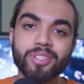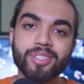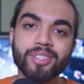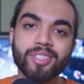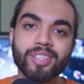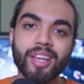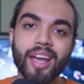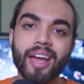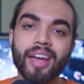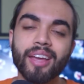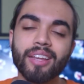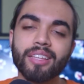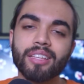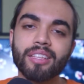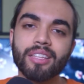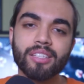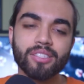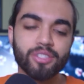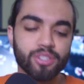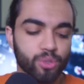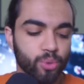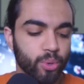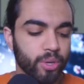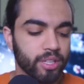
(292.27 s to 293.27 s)
aside,
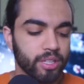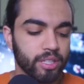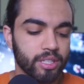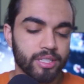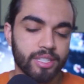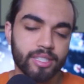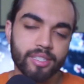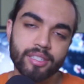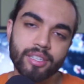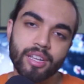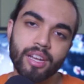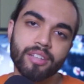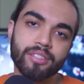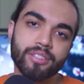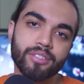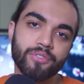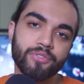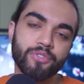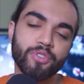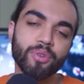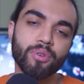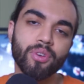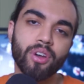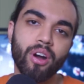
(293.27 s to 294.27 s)
let's quickly discuss a
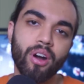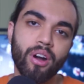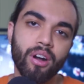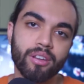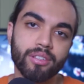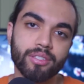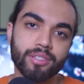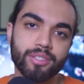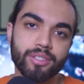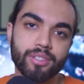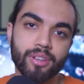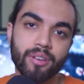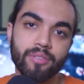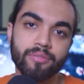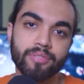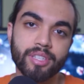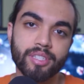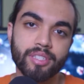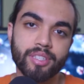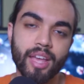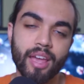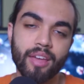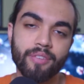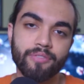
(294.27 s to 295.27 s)
few cons of
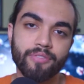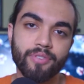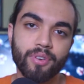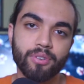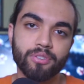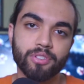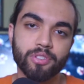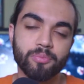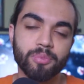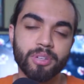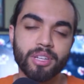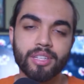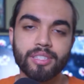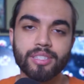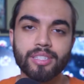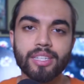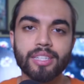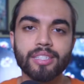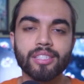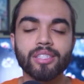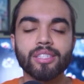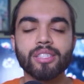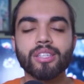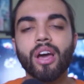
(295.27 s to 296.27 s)
these headphones because
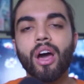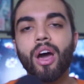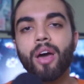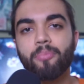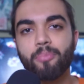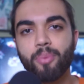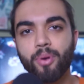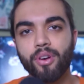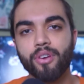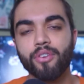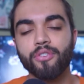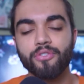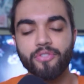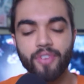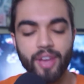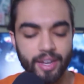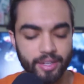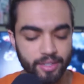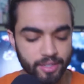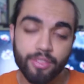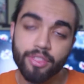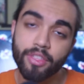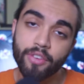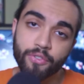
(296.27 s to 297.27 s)
it's not
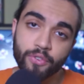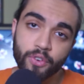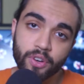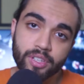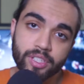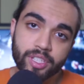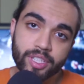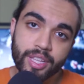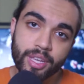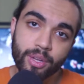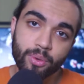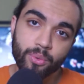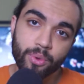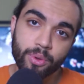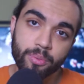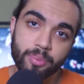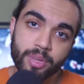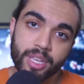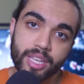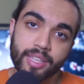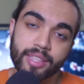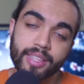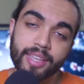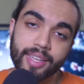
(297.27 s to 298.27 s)
perfect. The first thing would
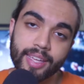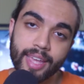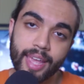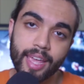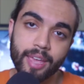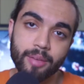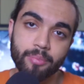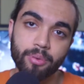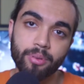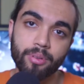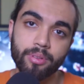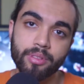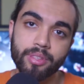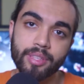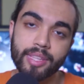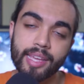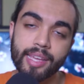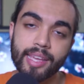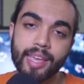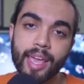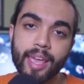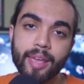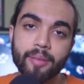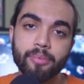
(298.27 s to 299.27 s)
be the cable. The
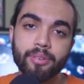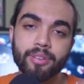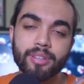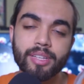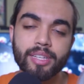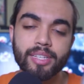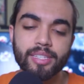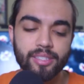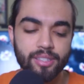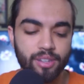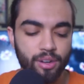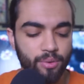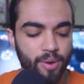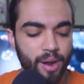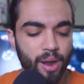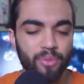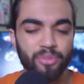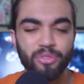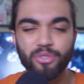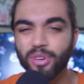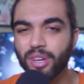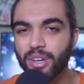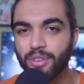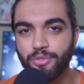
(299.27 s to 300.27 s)
cable is
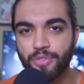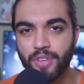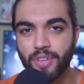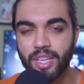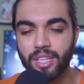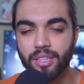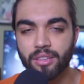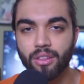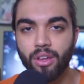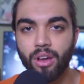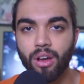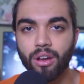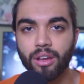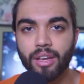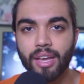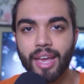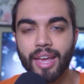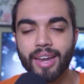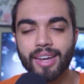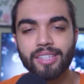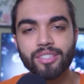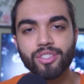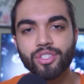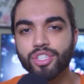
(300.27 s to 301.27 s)
around 3 feet long
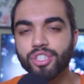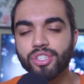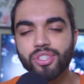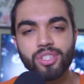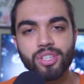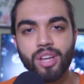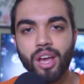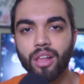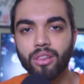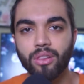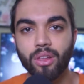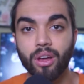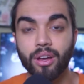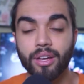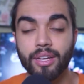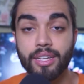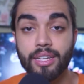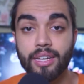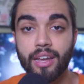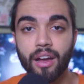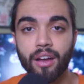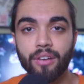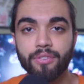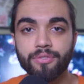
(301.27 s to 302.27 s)
and it's just not long
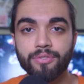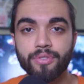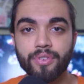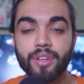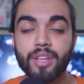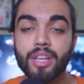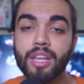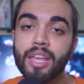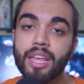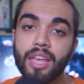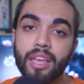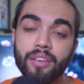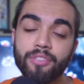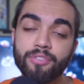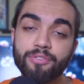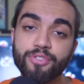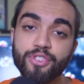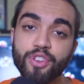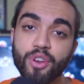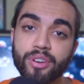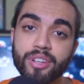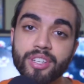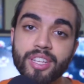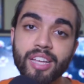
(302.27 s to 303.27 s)
enough. If
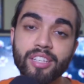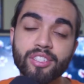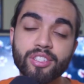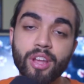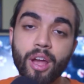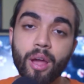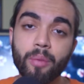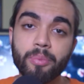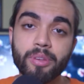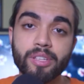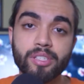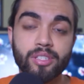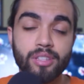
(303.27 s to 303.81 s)
your desktop is